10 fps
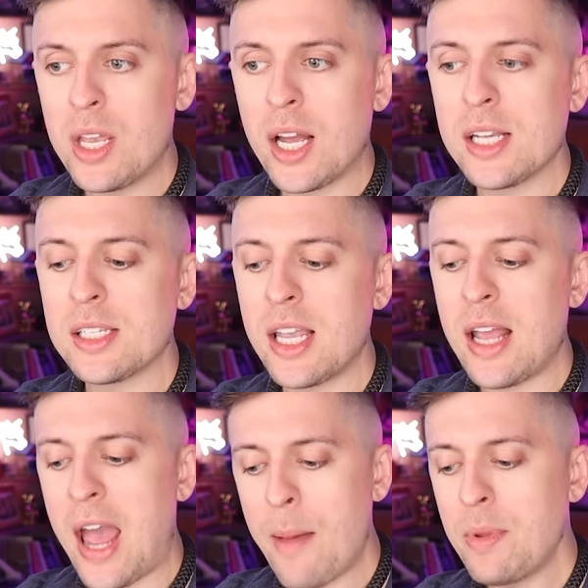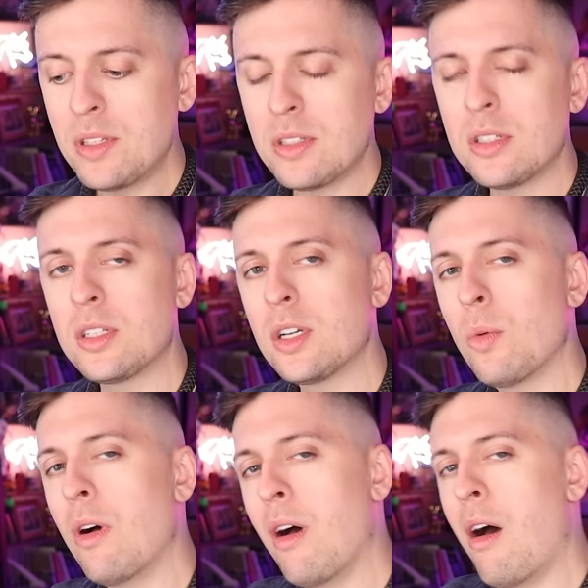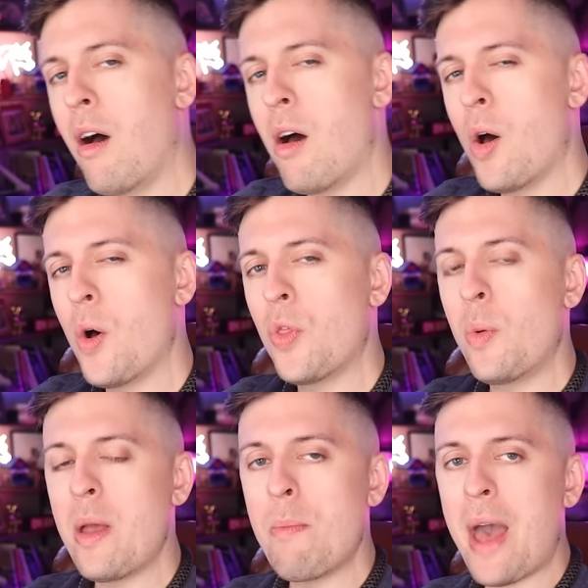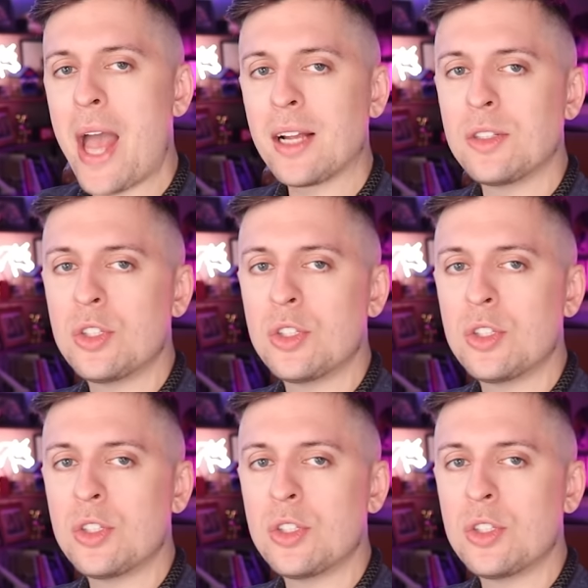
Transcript: because it happens to go all the way back